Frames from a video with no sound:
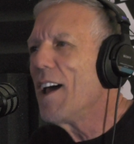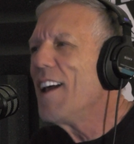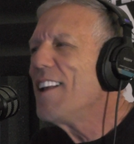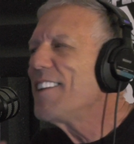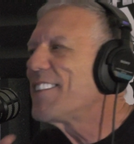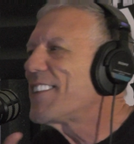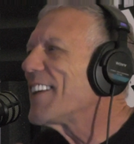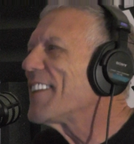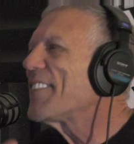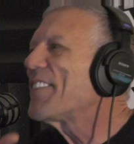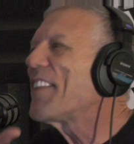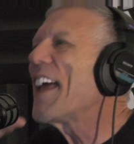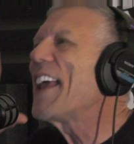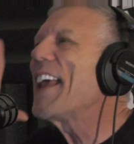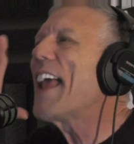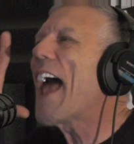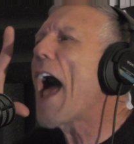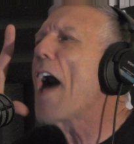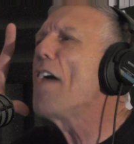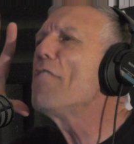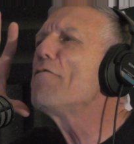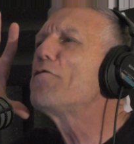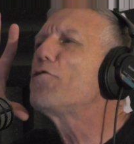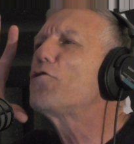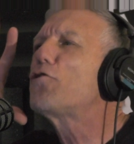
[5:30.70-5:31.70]
did they
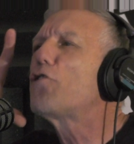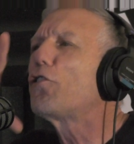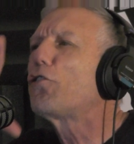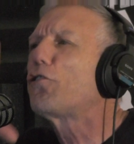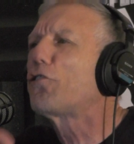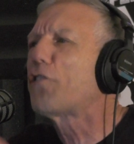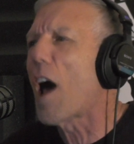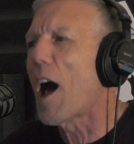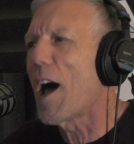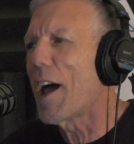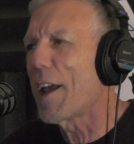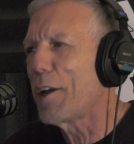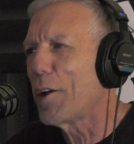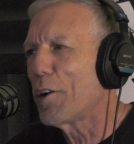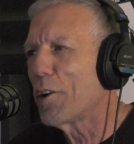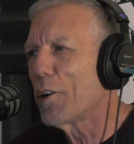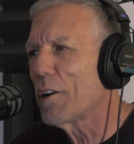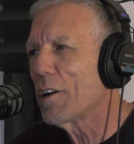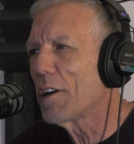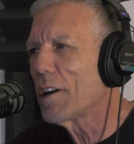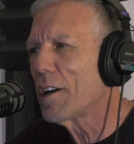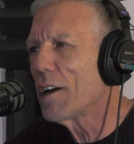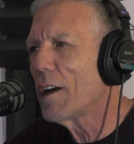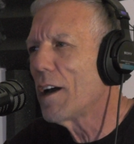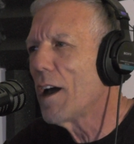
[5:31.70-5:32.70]
have
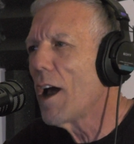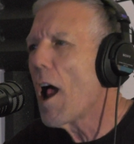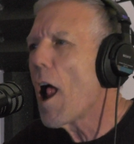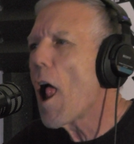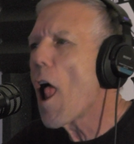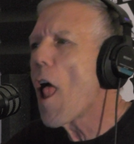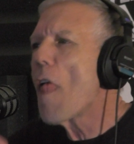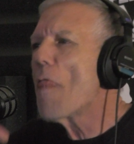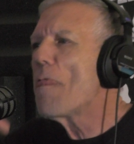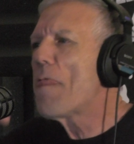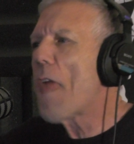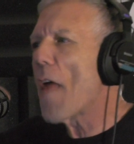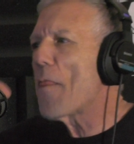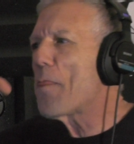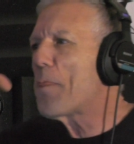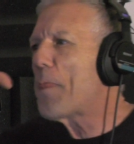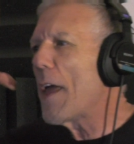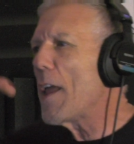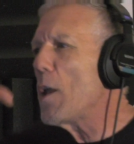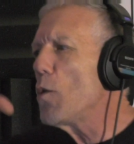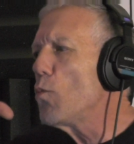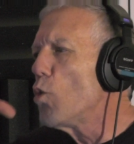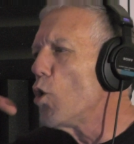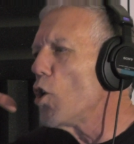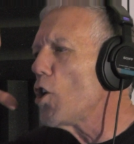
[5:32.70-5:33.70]
desire that
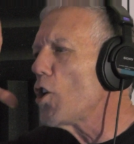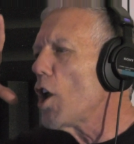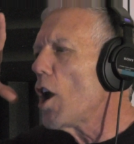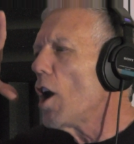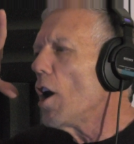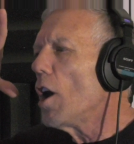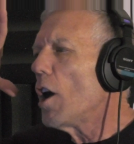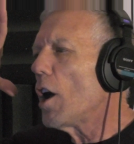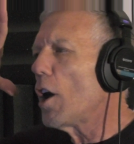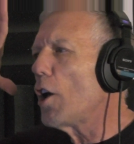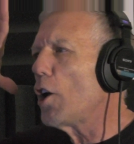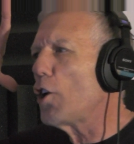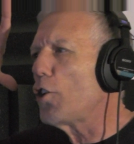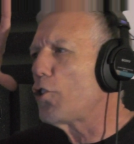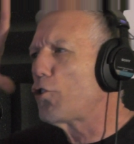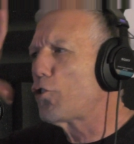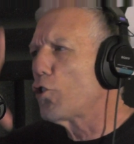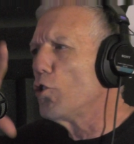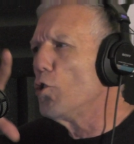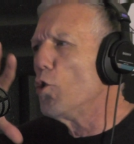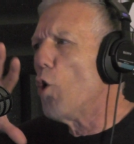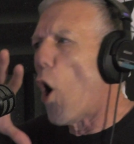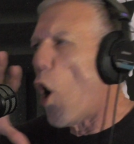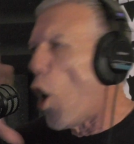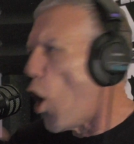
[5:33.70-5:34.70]
they would
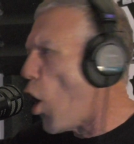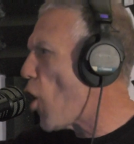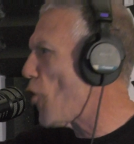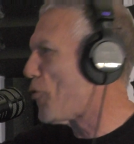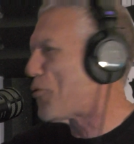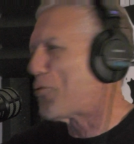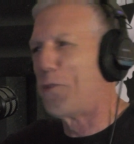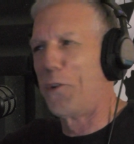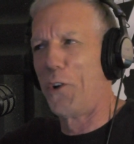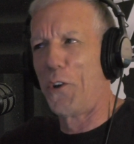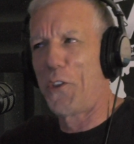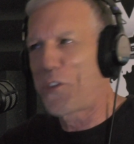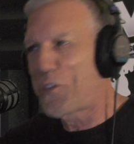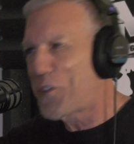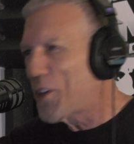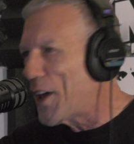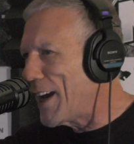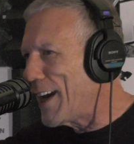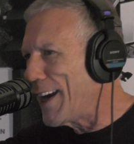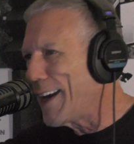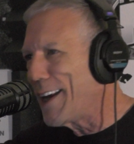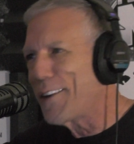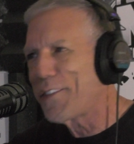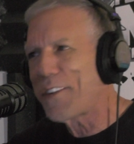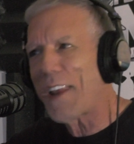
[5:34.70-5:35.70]
do awful
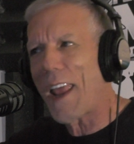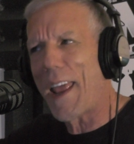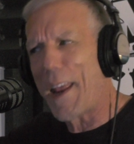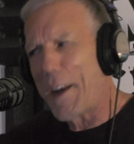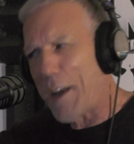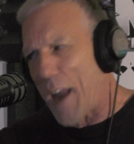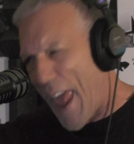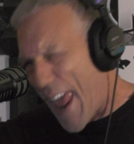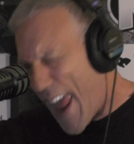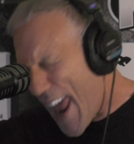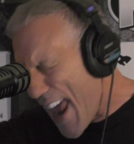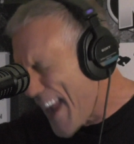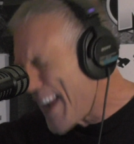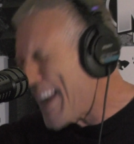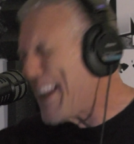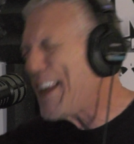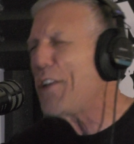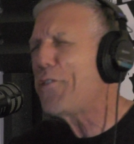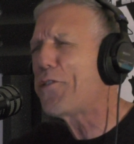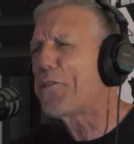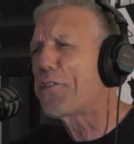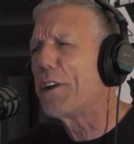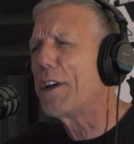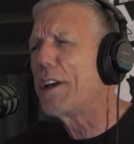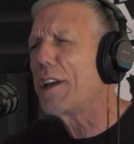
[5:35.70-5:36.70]
things and
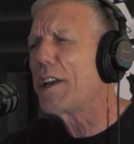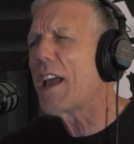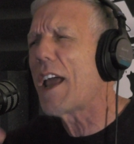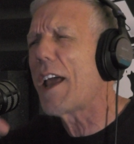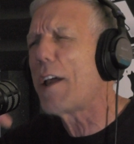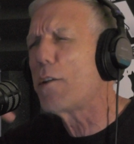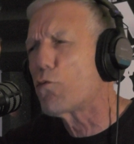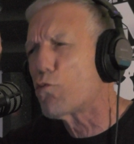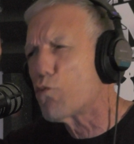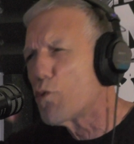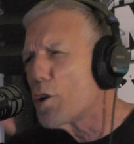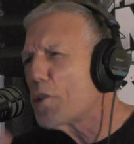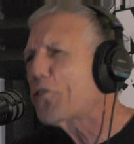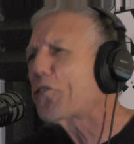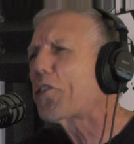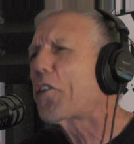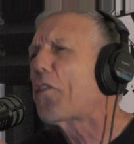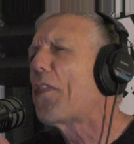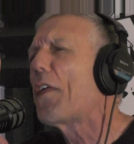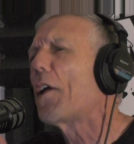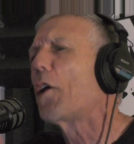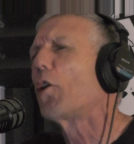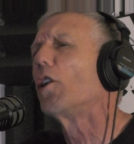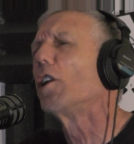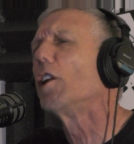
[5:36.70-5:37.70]
anything and risk
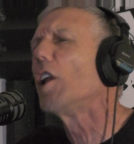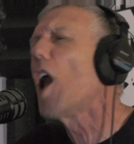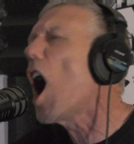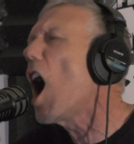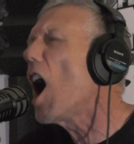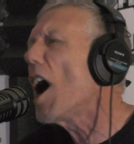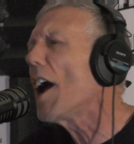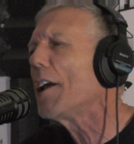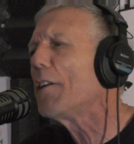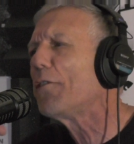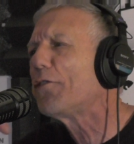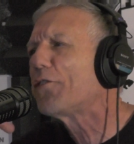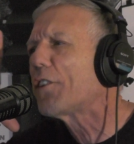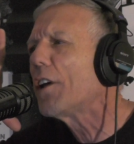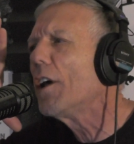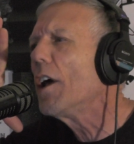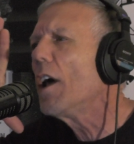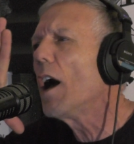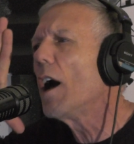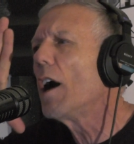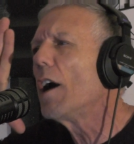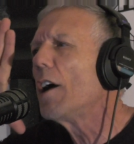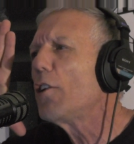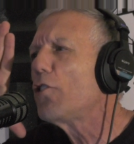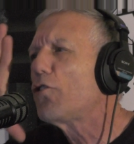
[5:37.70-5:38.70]
their lives
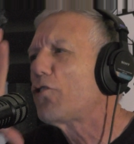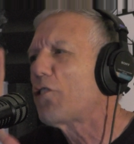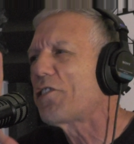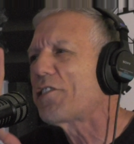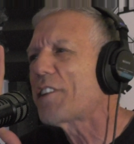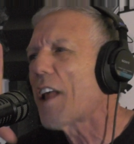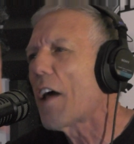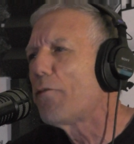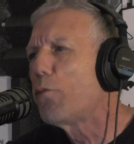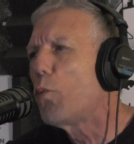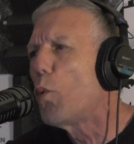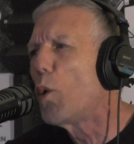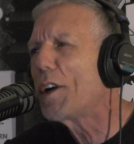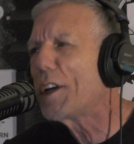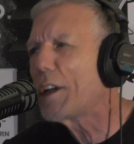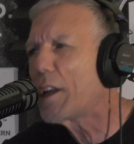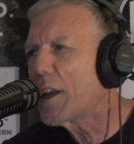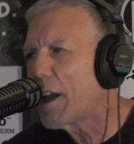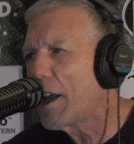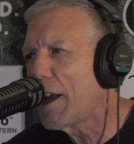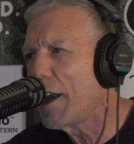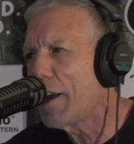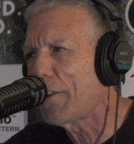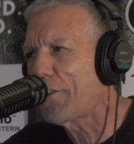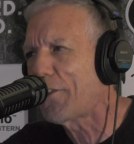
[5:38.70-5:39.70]
just to have one
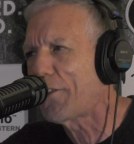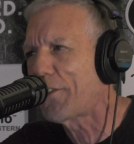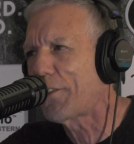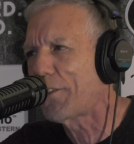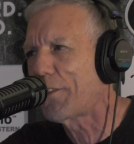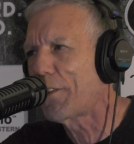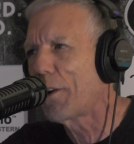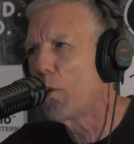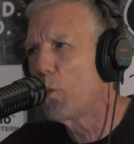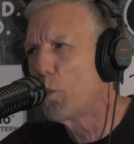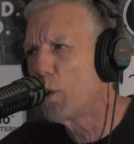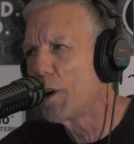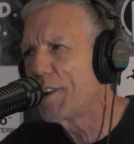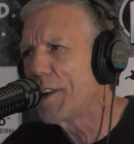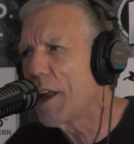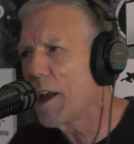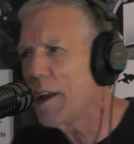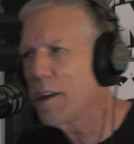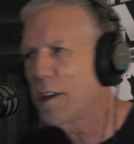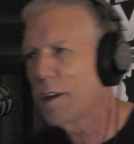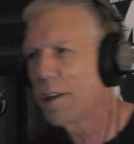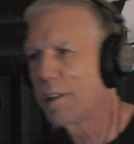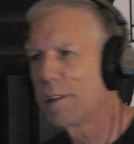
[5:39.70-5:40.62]
kiss? Would they?